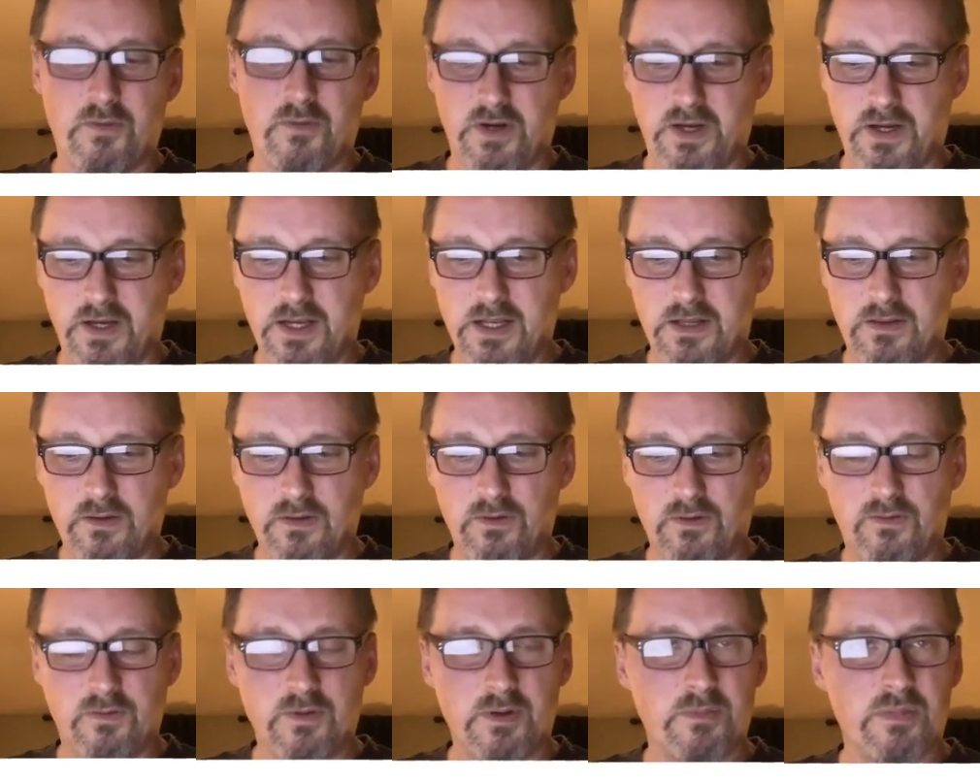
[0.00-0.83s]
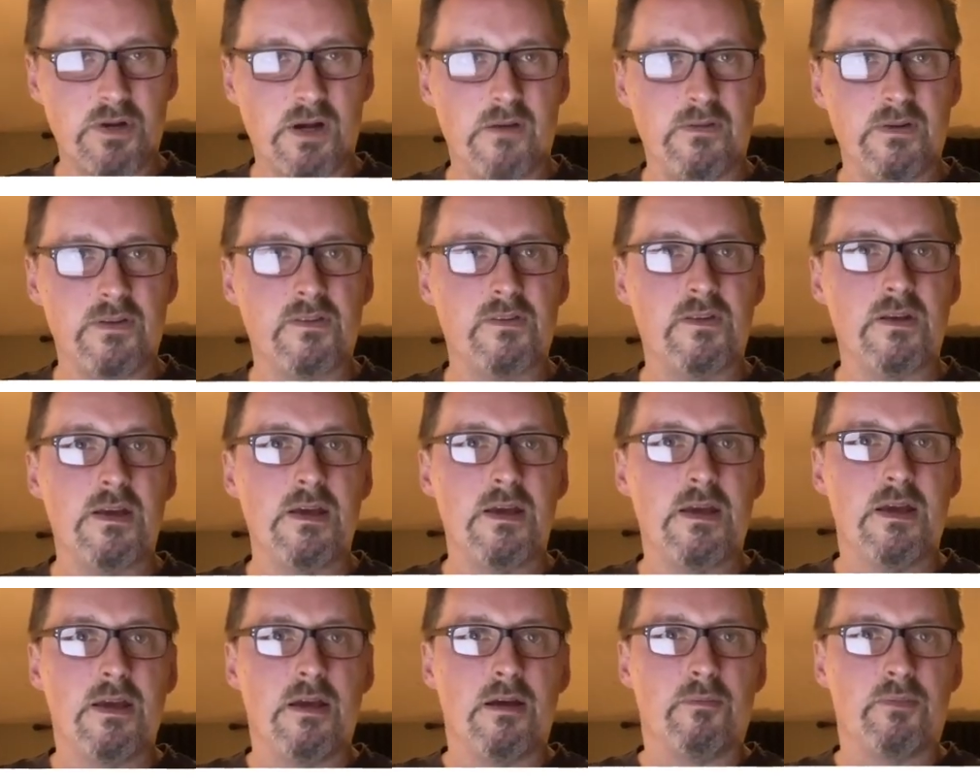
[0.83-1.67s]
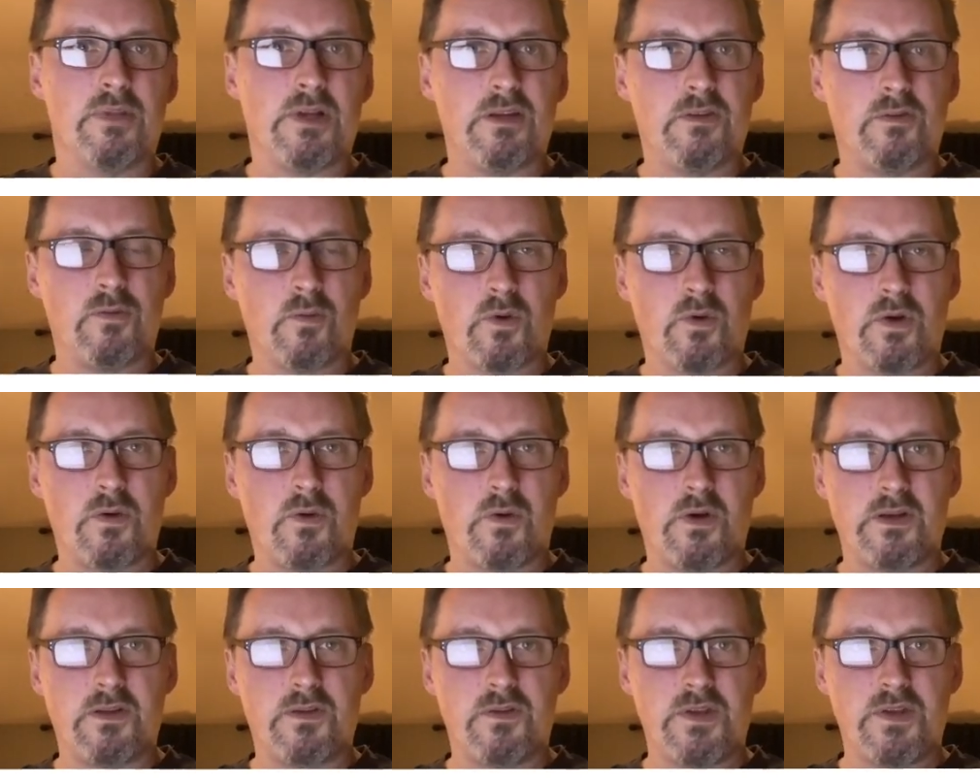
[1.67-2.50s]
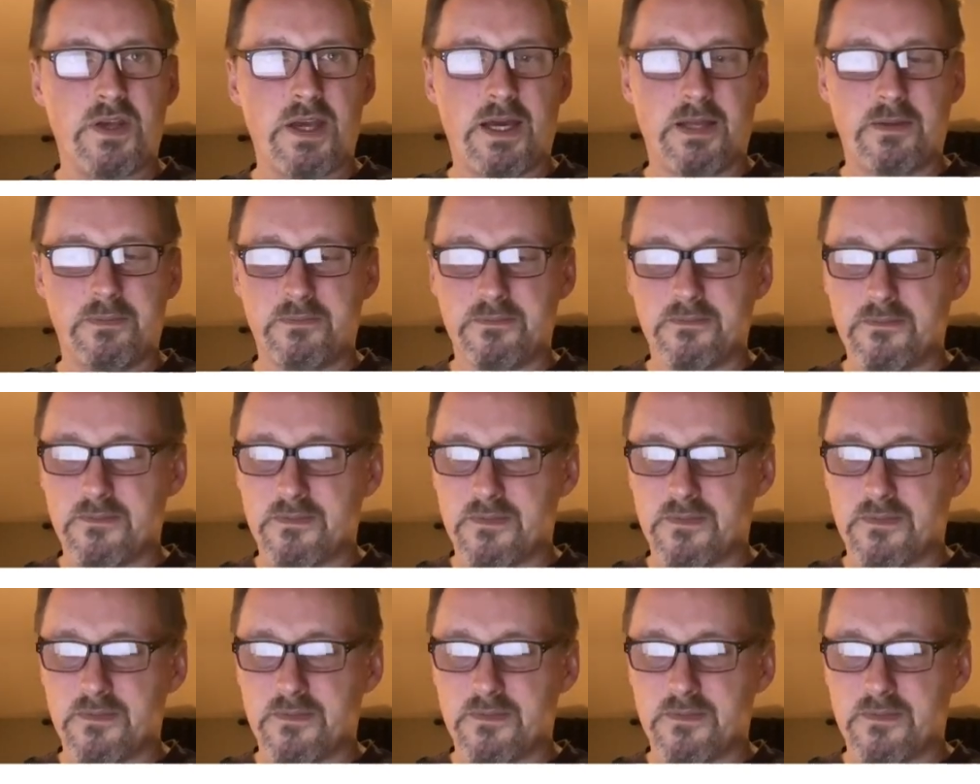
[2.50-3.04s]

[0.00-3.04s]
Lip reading: We're going to get those from the province. Plus, we're going to get